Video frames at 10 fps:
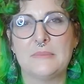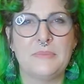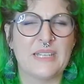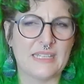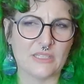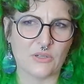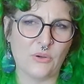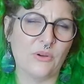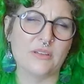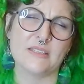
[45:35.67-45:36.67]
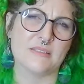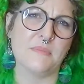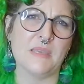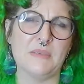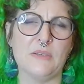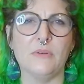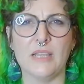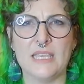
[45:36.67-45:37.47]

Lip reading: But at the core, it doesn't make me who I